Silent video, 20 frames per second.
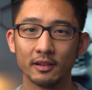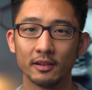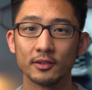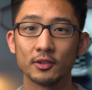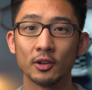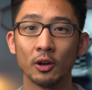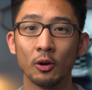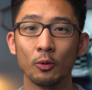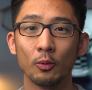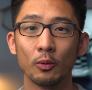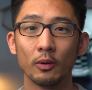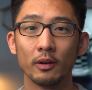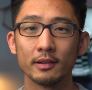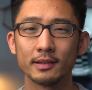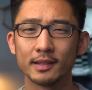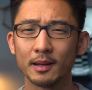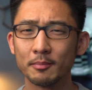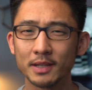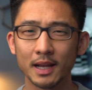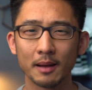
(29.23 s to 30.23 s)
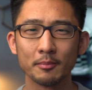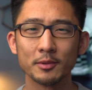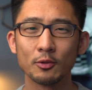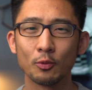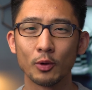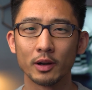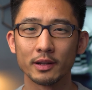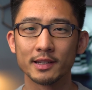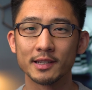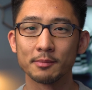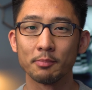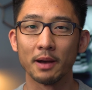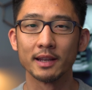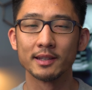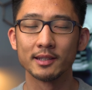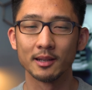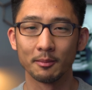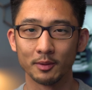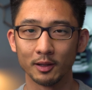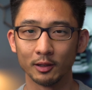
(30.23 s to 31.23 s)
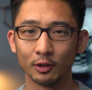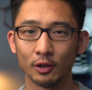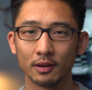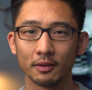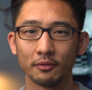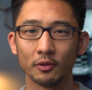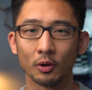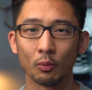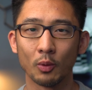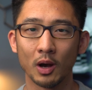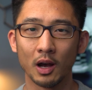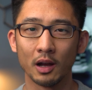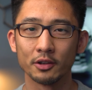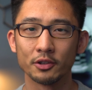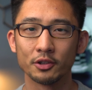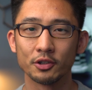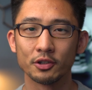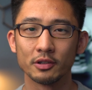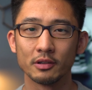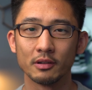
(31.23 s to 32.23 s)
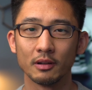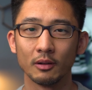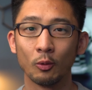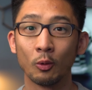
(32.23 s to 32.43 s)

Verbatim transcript: So sometimes you want to spice up the look of your watch,